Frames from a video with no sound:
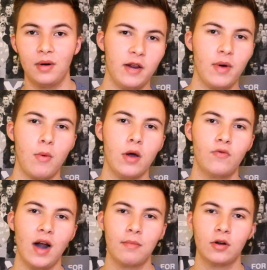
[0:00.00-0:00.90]
But anyway, I
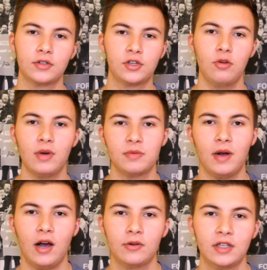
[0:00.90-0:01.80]
won't ramble on too much
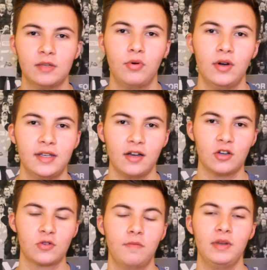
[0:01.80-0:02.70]
about how disappointing
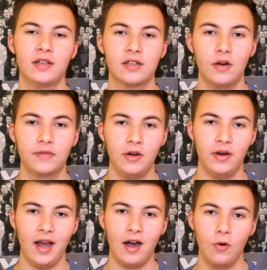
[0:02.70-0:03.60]
Arsenal have been this
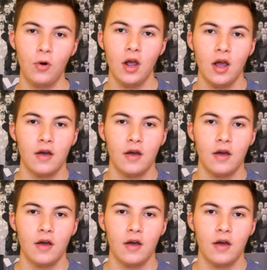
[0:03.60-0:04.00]
afternoon and how